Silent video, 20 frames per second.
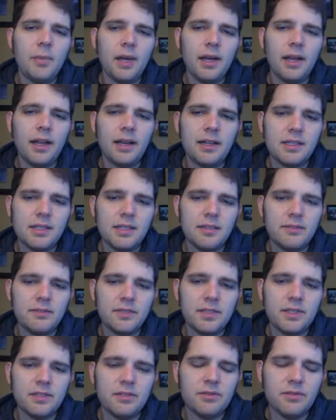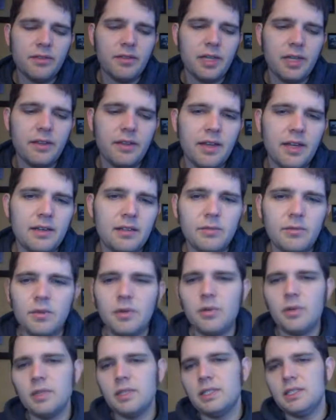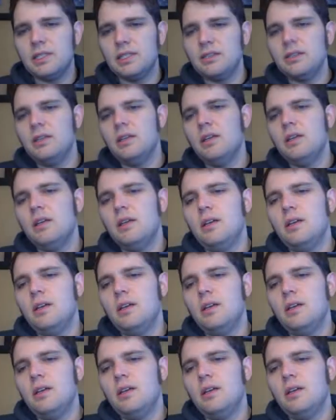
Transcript: But a lot of stuff is driven on that in the real world, and